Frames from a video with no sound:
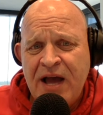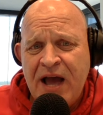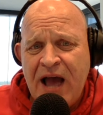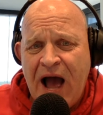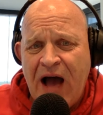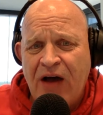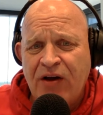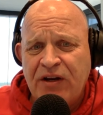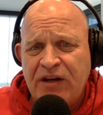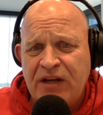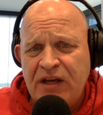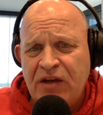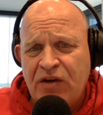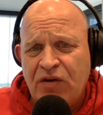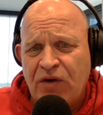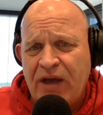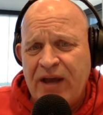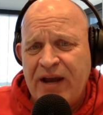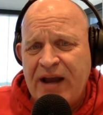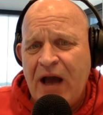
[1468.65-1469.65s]
How did he
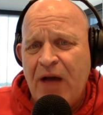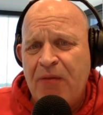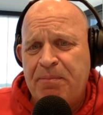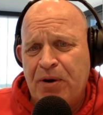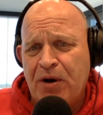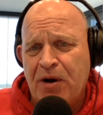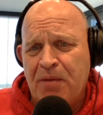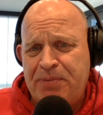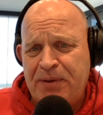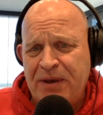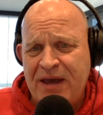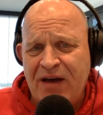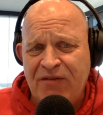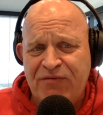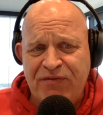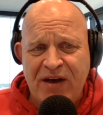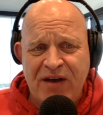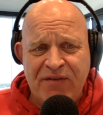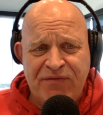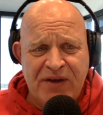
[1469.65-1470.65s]
grade out per
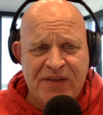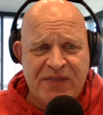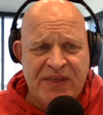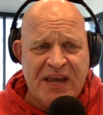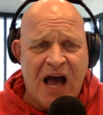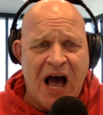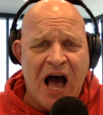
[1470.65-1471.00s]
PFF in the